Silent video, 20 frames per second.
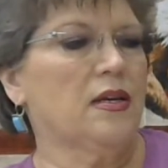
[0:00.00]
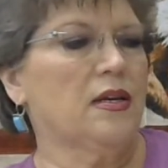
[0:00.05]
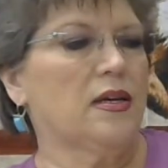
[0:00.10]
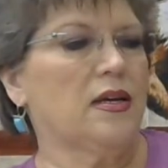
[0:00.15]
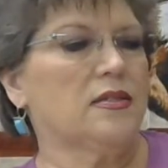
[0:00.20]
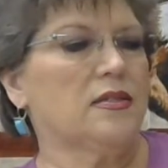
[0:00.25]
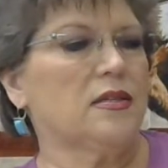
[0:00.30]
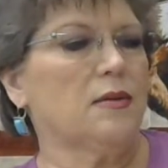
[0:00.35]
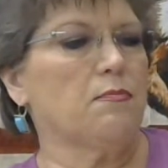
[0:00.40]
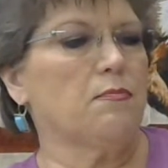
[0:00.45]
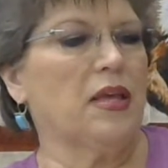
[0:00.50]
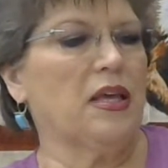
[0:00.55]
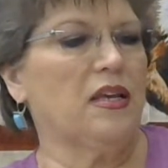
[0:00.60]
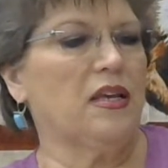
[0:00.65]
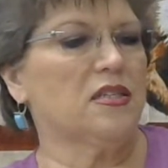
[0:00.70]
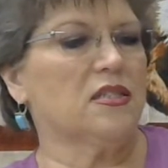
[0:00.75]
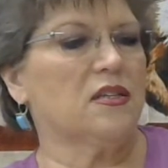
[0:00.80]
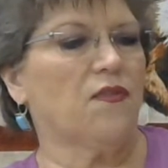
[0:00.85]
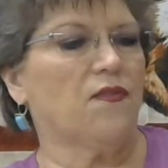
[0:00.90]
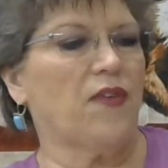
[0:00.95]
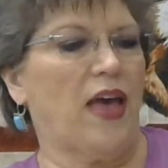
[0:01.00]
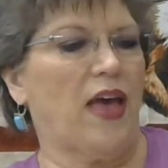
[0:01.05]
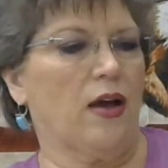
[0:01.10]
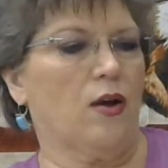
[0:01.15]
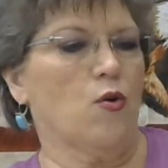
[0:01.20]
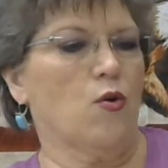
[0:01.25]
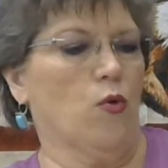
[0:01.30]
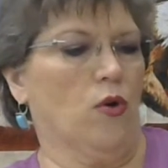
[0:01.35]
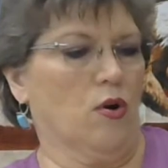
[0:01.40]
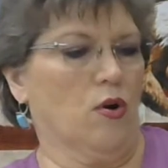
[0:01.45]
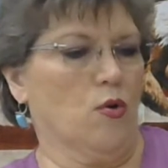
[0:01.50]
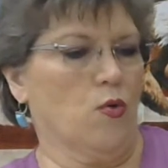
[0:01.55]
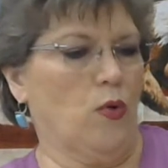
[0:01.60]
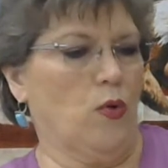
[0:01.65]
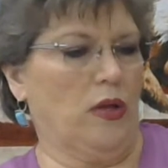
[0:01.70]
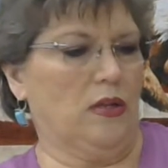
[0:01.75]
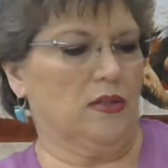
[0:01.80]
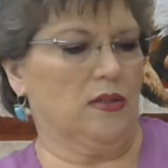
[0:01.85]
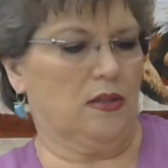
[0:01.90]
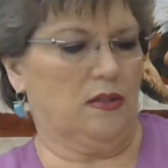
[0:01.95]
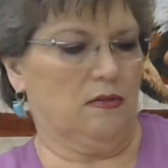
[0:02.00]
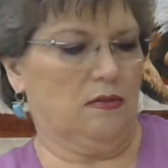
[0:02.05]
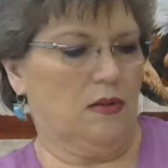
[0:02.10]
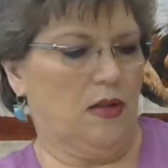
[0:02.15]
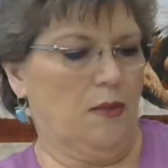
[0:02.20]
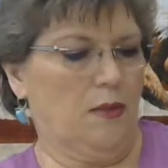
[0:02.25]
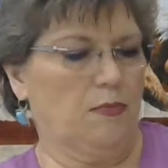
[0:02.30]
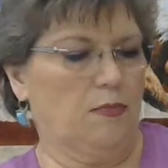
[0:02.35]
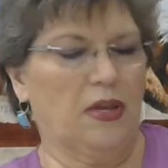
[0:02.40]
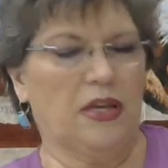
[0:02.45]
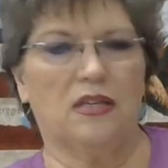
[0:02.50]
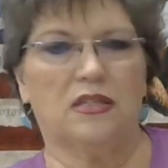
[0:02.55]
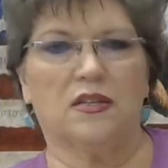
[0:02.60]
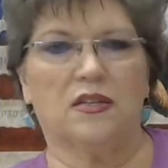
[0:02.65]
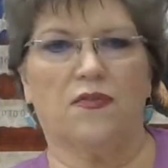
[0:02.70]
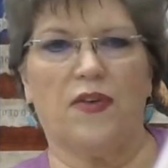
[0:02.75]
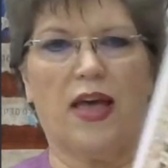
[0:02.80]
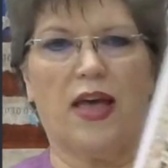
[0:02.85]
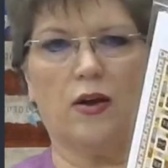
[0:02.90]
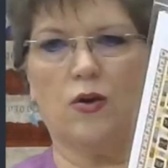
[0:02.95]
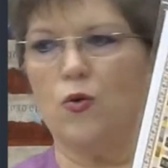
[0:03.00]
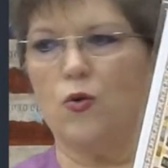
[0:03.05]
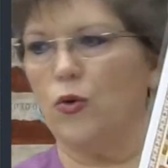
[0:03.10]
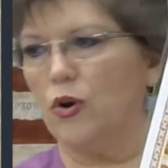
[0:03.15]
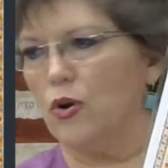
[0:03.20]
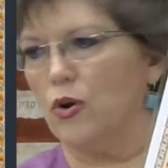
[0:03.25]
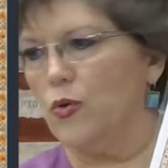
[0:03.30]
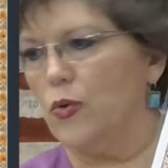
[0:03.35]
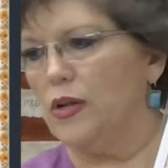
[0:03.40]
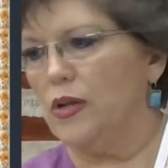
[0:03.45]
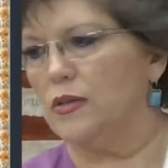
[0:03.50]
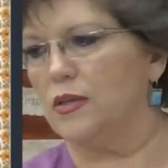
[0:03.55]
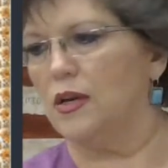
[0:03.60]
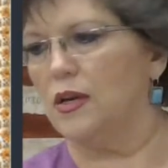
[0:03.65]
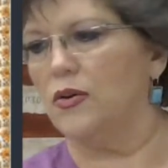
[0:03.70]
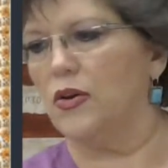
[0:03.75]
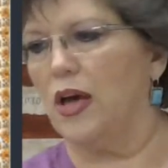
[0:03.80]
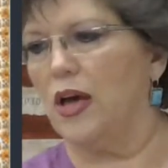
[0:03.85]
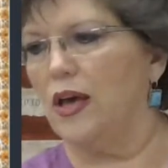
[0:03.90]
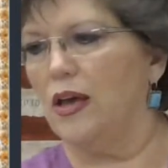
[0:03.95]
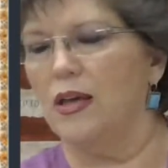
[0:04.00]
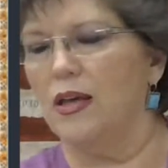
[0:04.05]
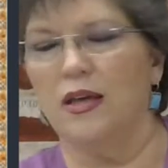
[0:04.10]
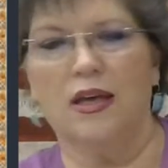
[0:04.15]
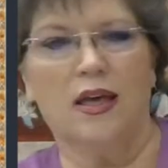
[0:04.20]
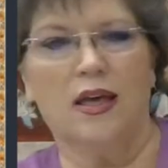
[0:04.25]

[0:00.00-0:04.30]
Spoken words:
It's a pieced fat quarter quilt. A pieced fat quarter quilt. Okay.